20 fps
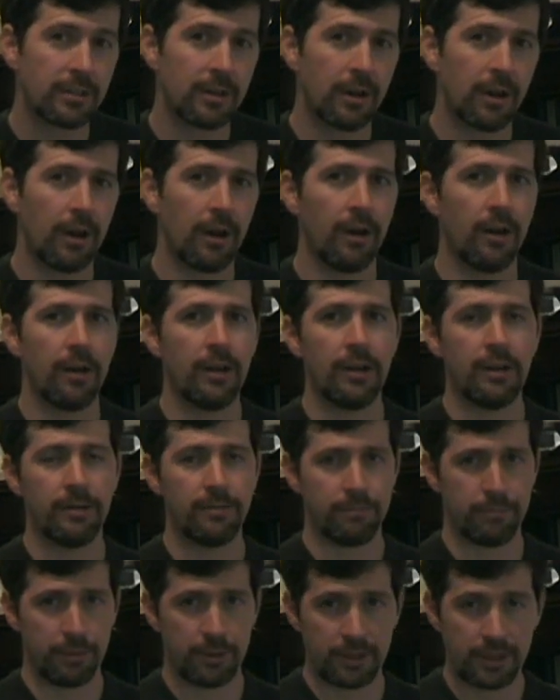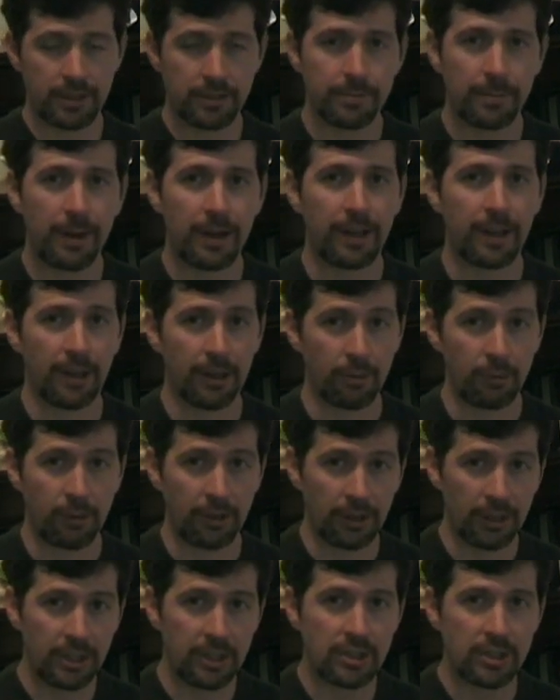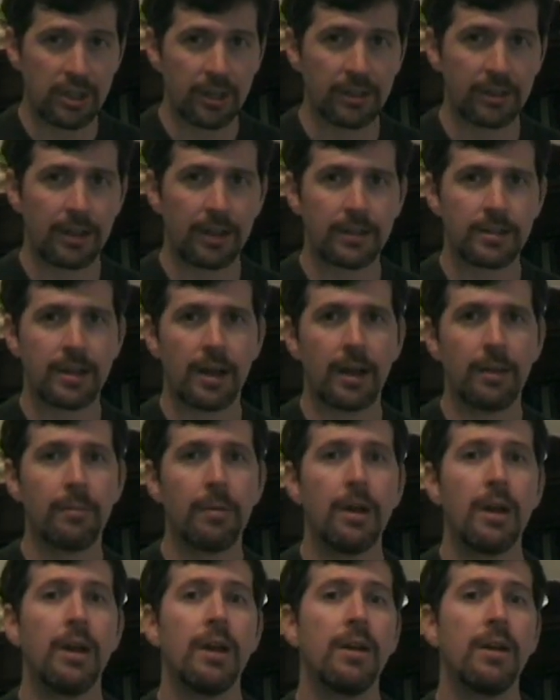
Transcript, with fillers: uh, in participating in religion at that time,